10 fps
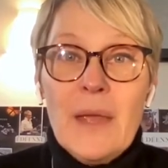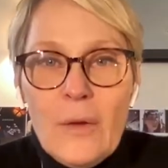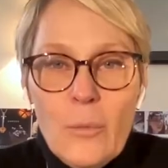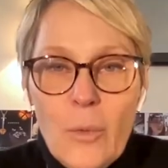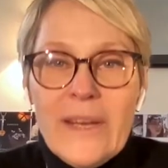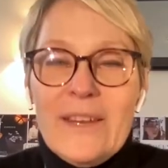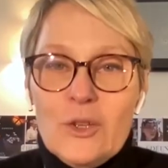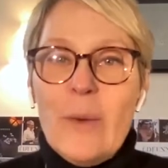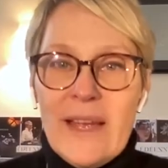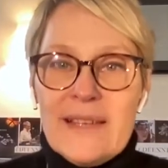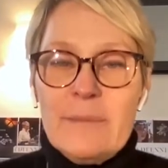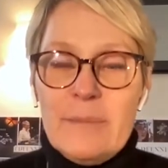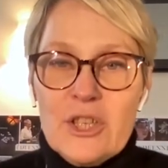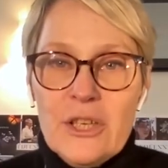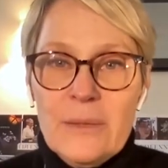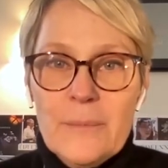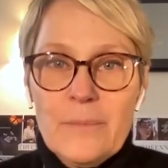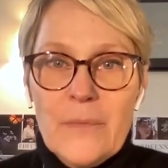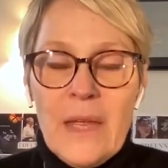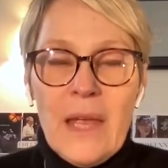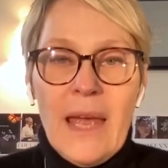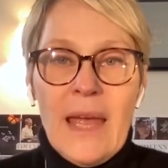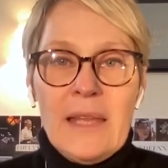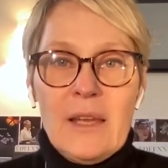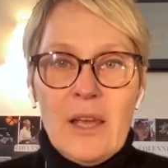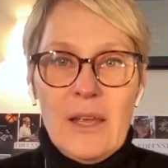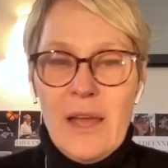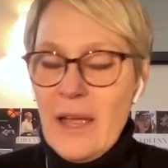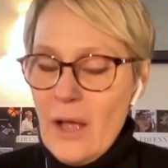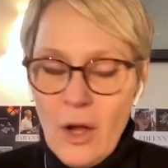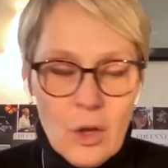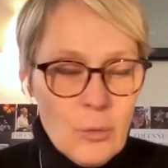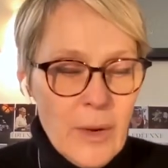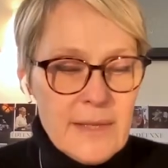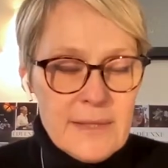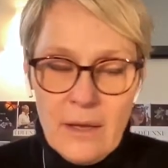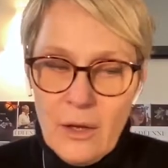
When I do my exhibition, and I always